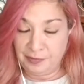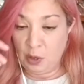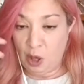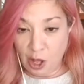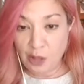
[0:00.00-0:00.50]

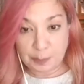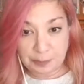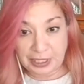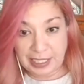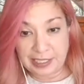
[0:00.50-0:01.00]
all the
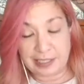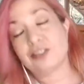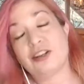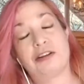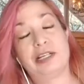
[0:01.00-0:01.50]
planets
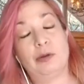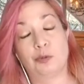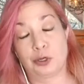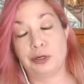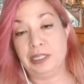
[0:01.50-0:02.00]

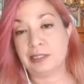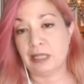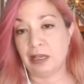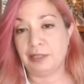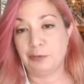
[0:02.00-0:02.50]
were in a
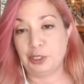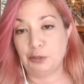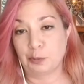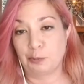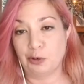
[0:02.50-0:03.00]
sign when you
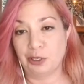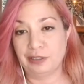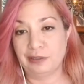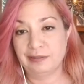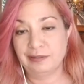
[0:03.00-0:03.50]
were born?
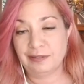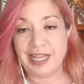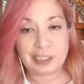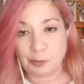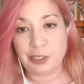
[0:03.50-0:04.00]

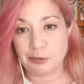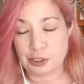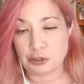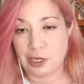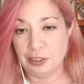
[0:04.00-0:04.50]
That's what your
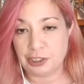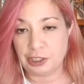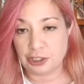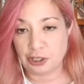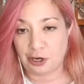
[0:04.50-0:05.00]

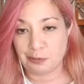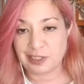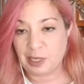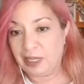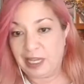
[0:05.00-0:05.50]
astrology chart
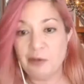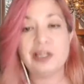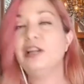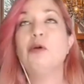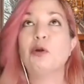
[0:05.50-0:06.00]
was. I
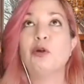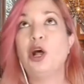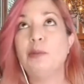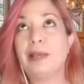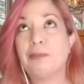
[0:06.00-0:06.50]
want to know where
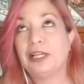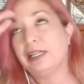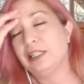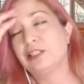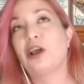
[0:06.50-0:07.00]
all my
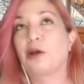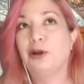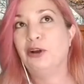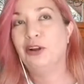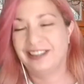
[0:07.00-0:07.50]
planets are.
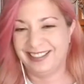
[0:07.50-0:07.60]
Where